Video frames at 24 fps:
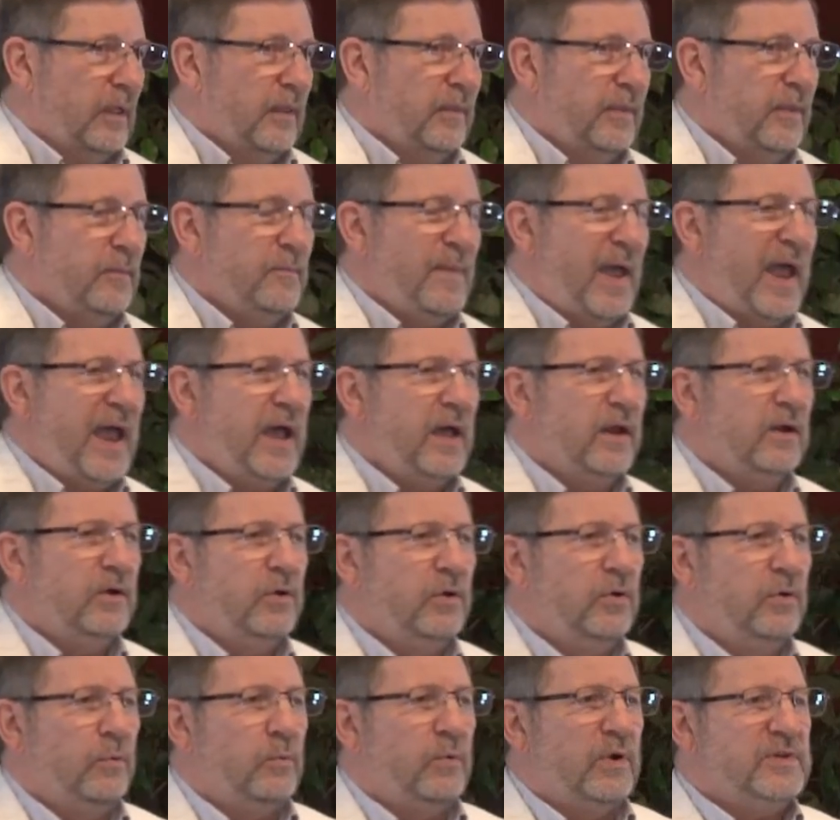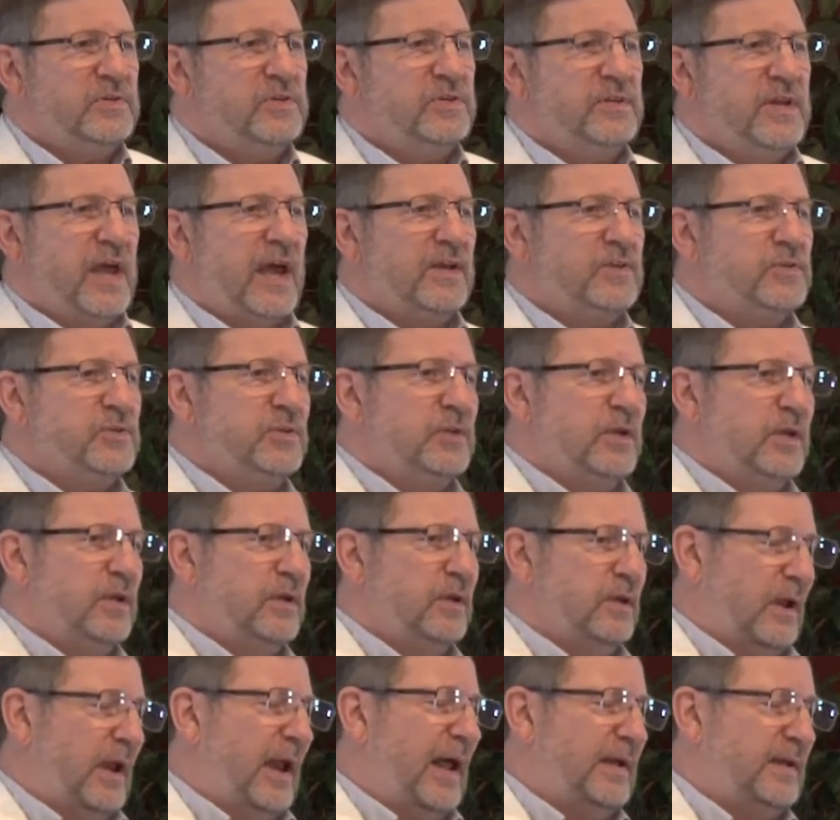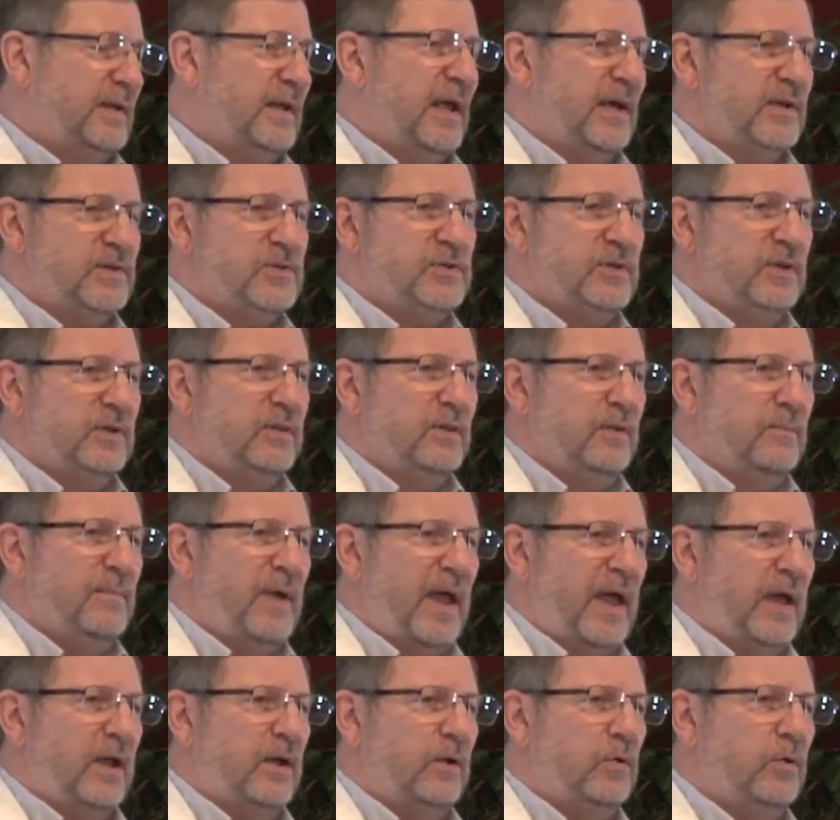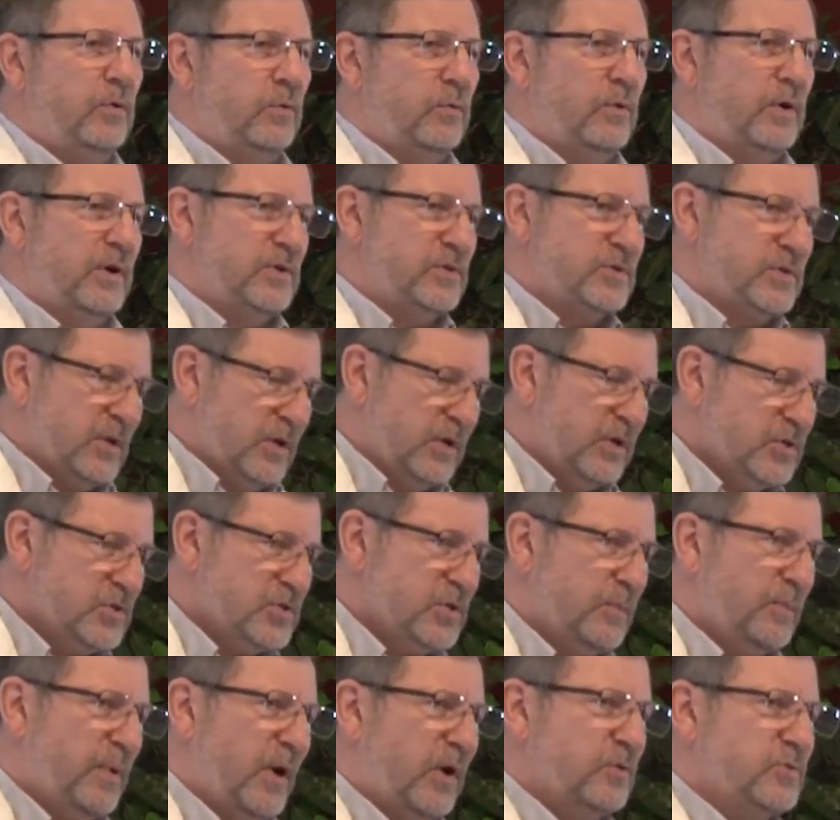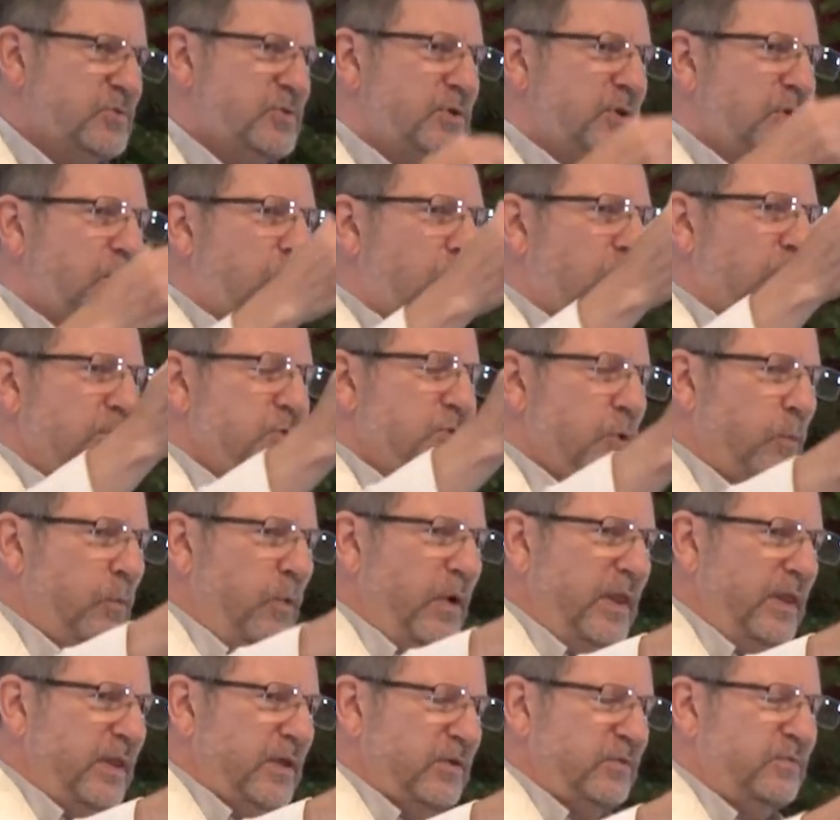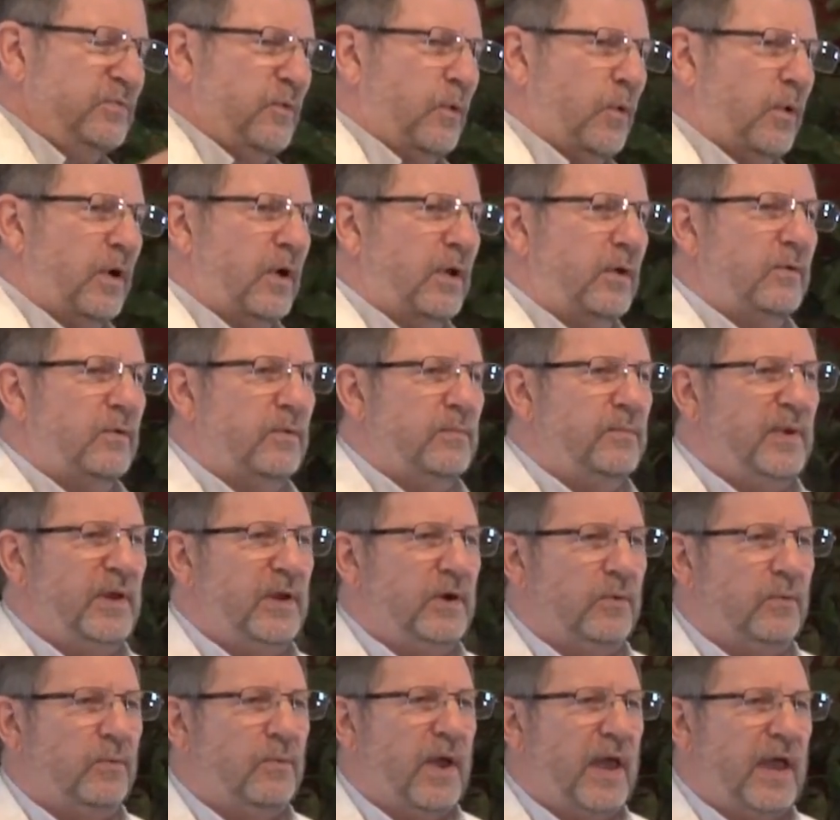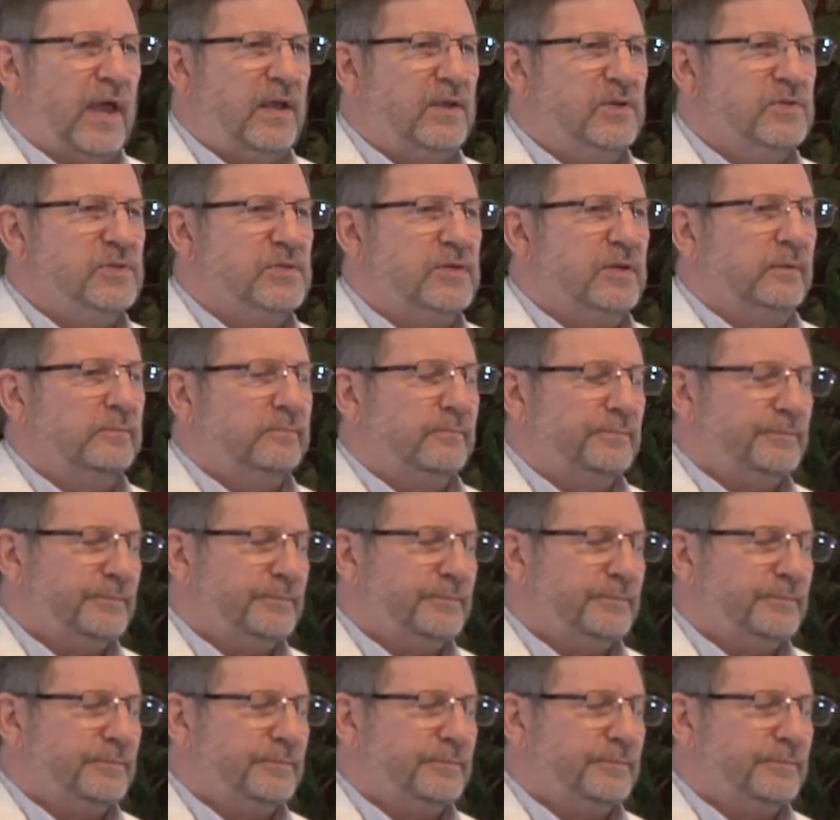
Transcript: the man who was the man who was supposedly going to win this 400-meter race,